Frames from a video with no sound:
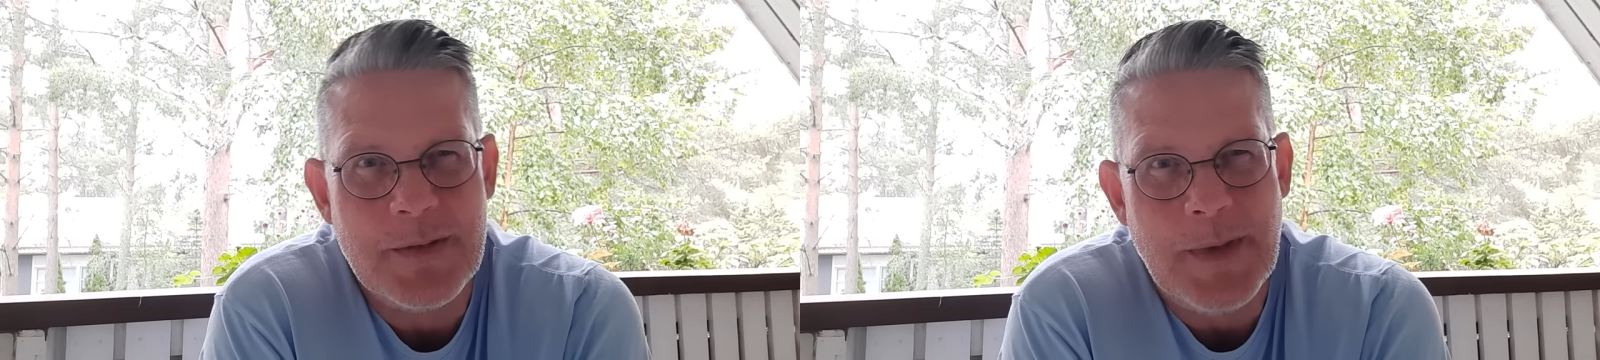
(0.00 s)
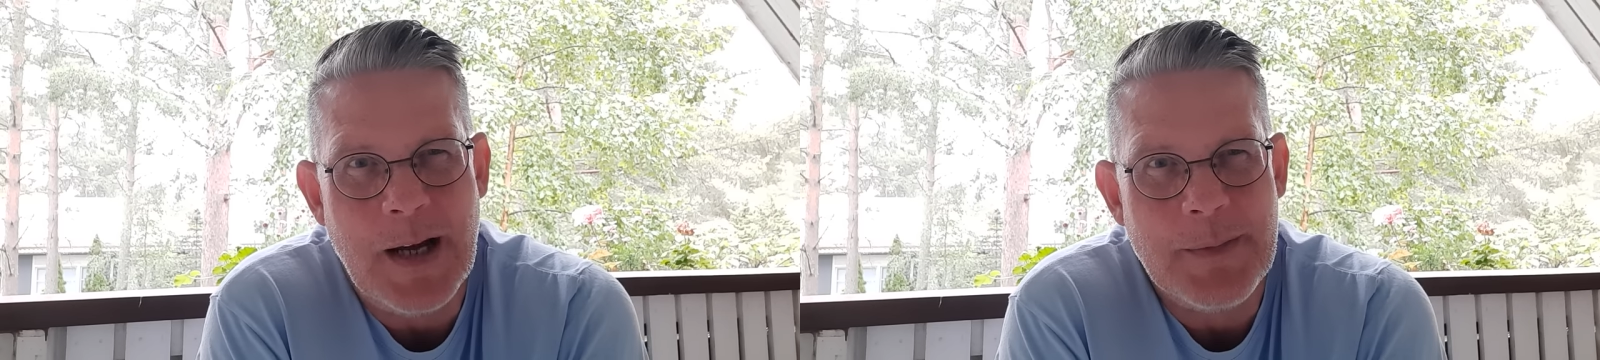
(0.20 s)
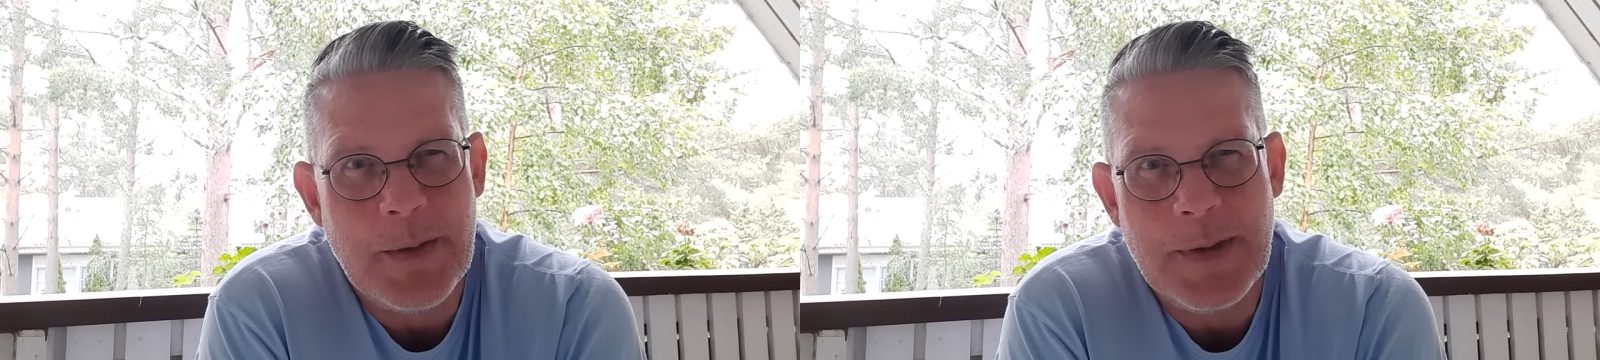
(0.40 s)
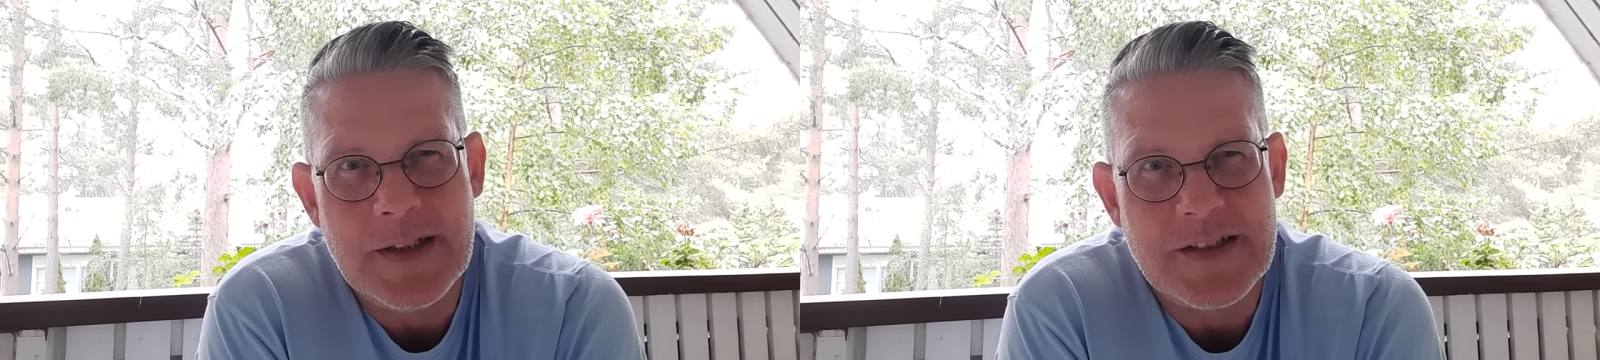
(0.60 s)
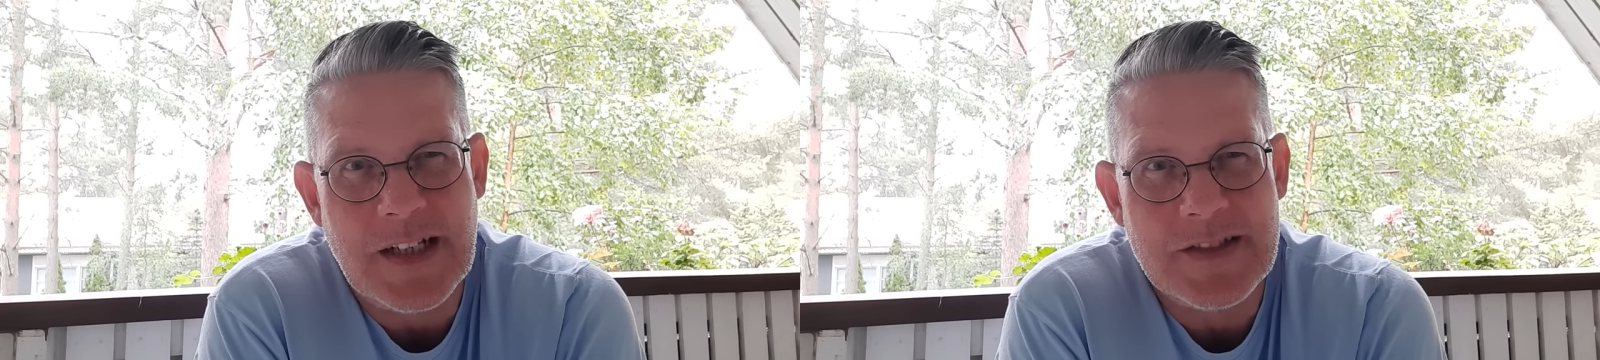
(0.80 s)
it might be a bit
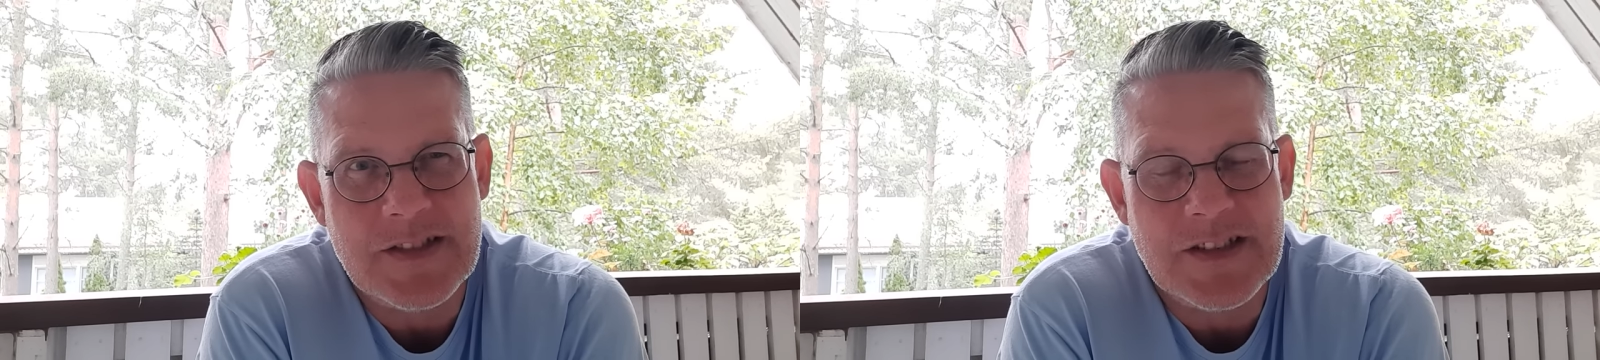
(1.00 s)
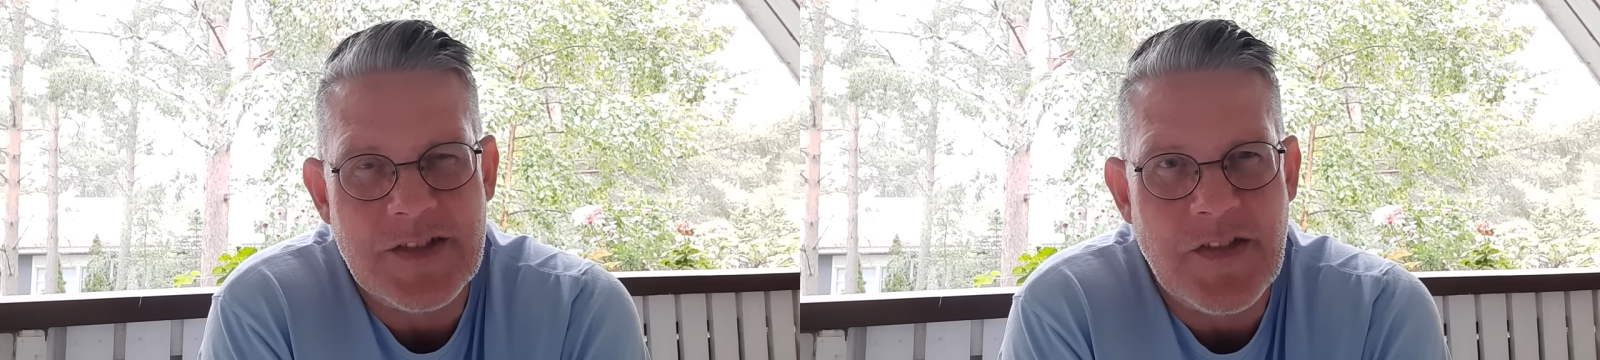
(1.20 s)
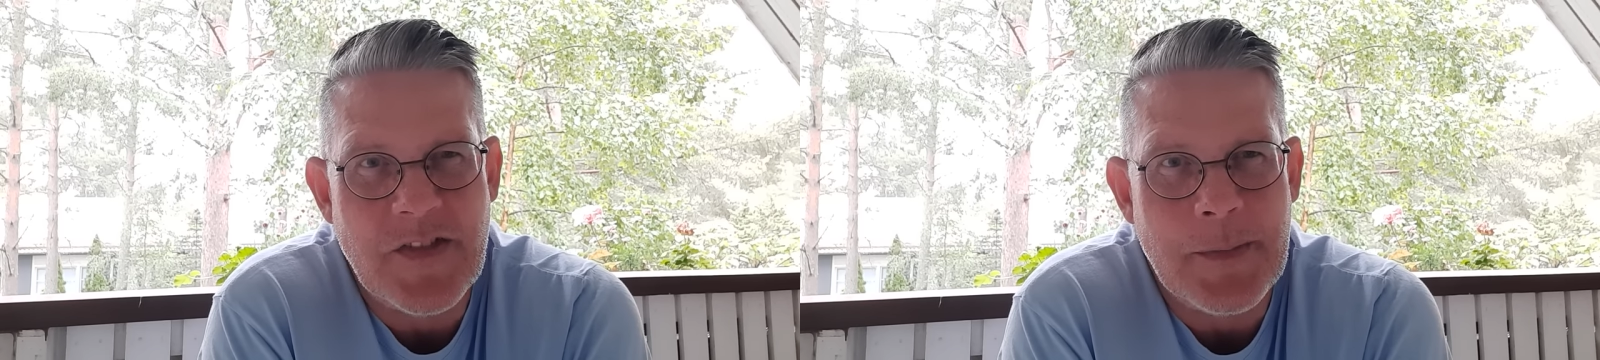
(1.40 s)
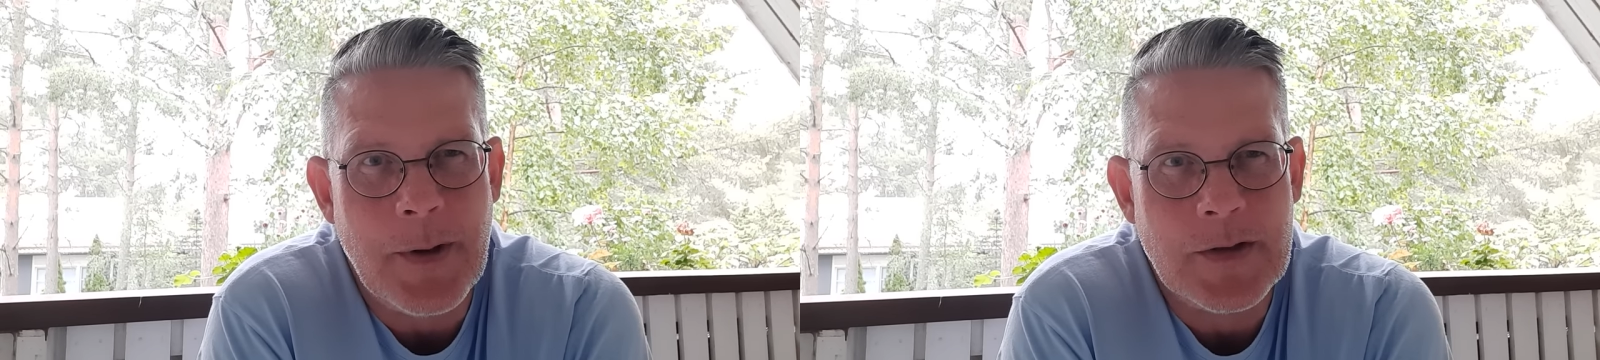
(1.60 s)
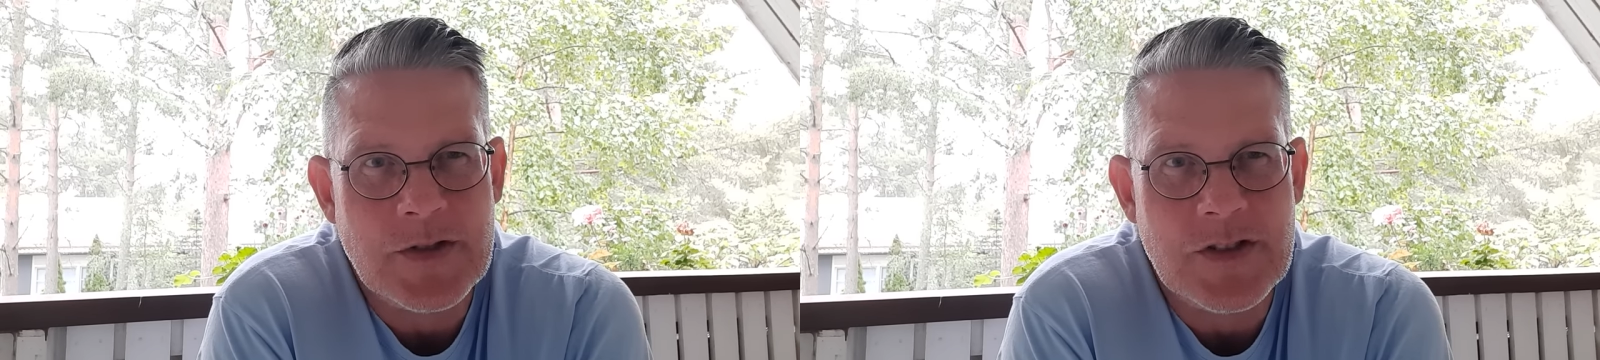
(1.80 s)
sensitive if I
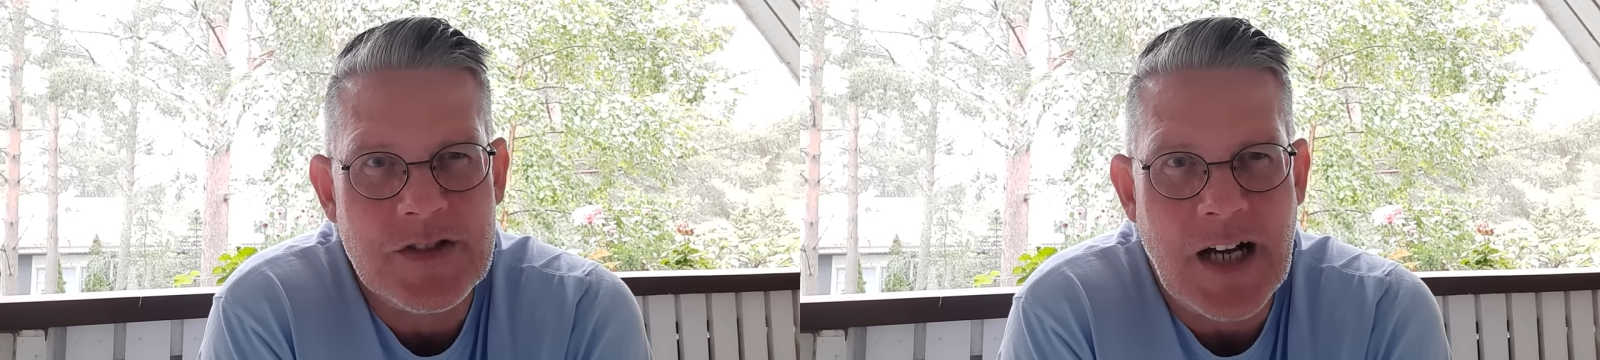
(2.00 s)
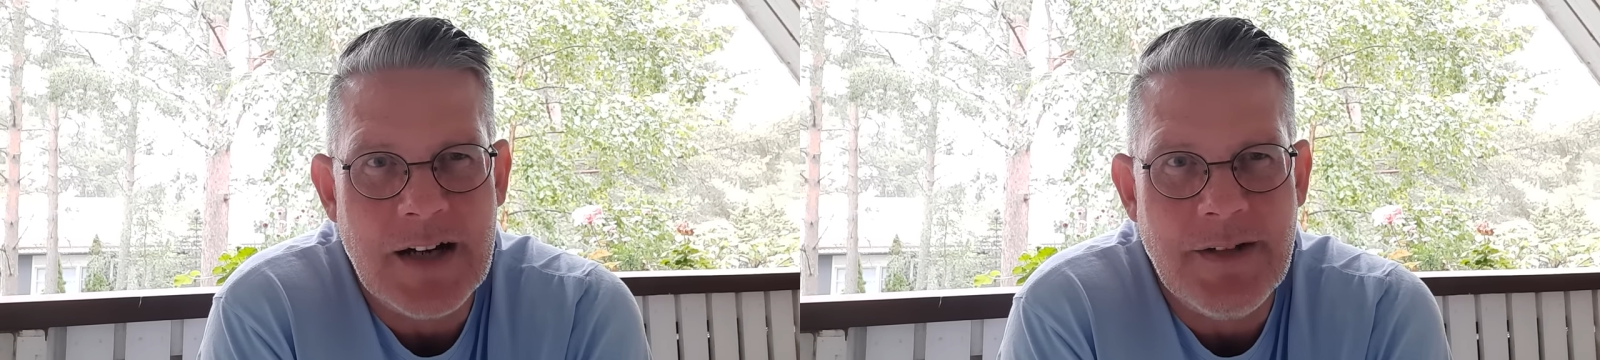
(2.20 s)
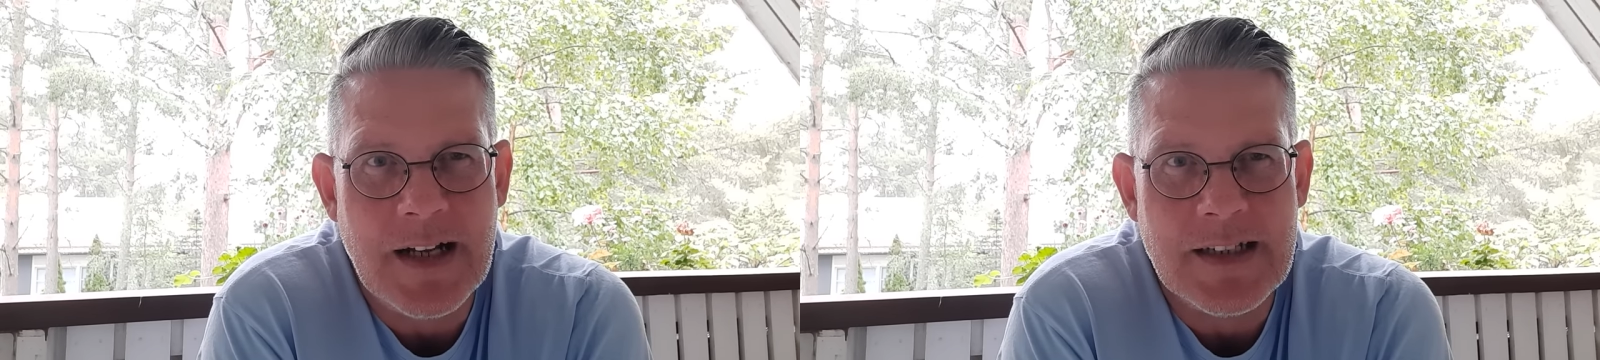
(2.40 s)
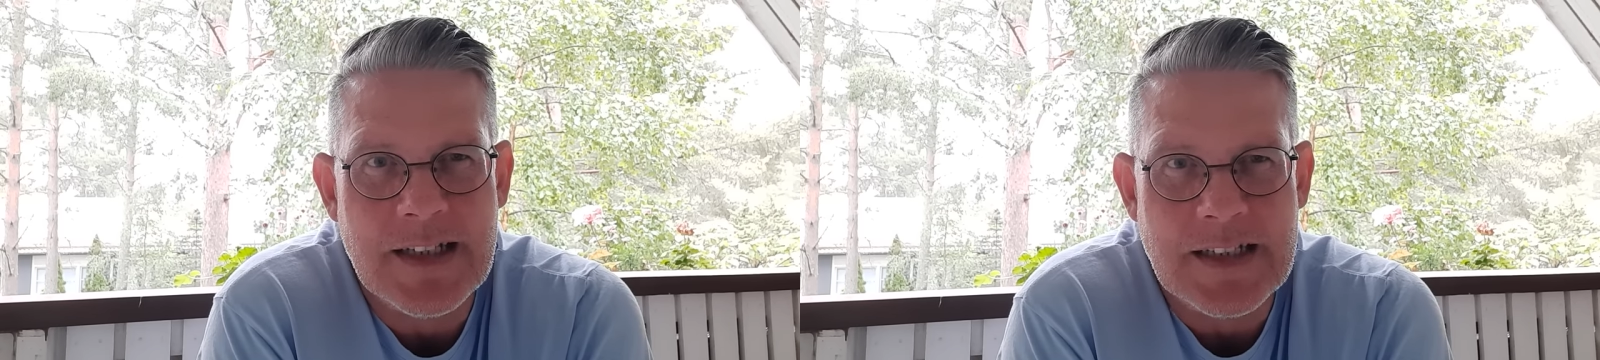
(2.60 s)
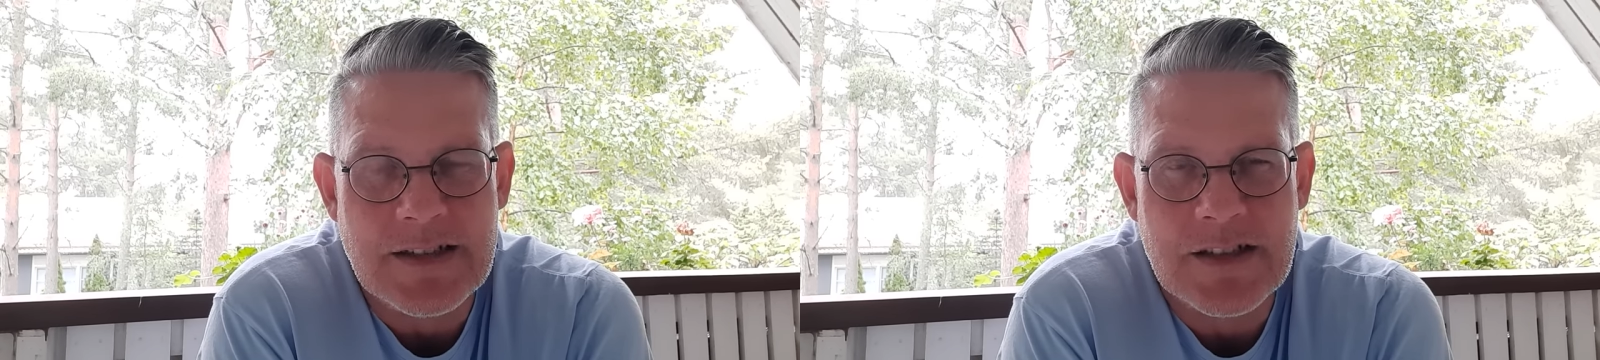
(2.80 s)
post a direct link.